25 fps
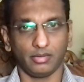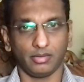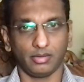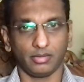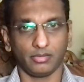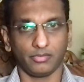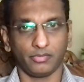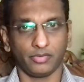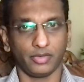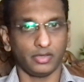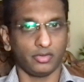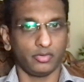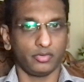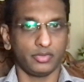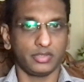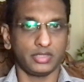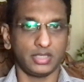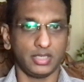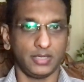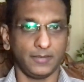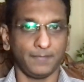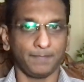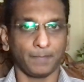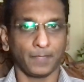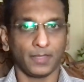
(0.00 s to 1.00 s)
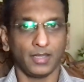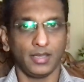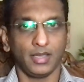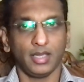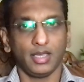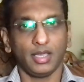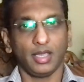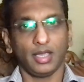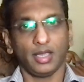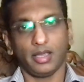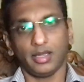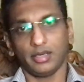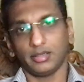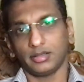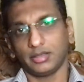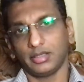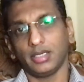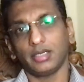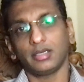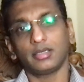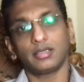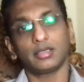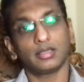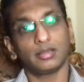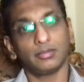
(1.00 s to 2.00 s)
frequency, and
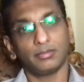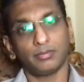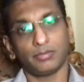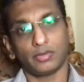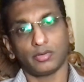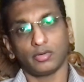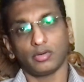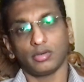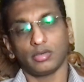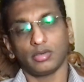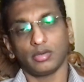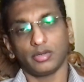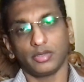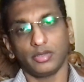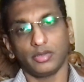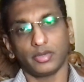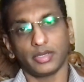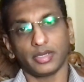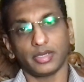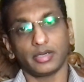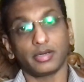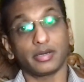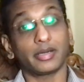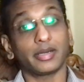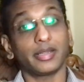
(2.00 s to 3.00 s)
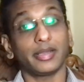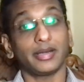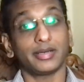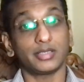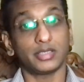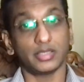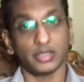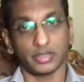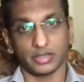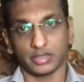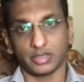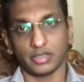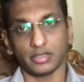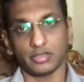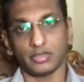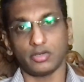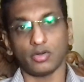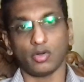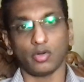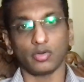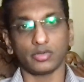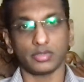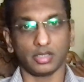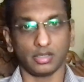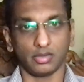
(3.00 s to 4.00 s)
then you can readjust the
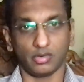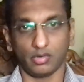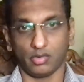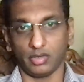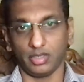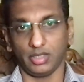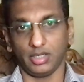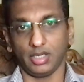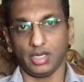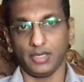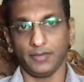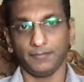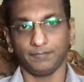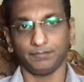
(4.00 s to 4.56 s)
dose accordingly.